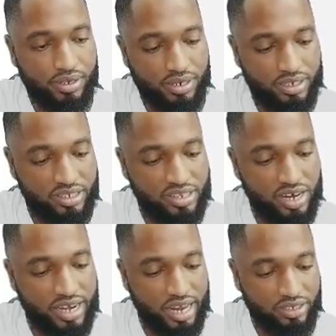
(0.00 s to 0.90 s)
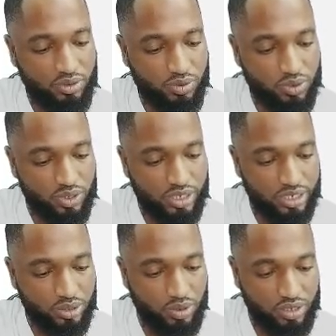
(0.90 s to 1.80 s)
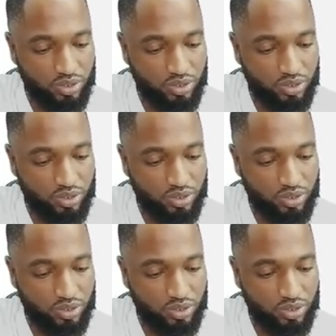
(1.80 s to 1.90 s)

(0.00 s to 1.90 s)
It's not that. So using this one,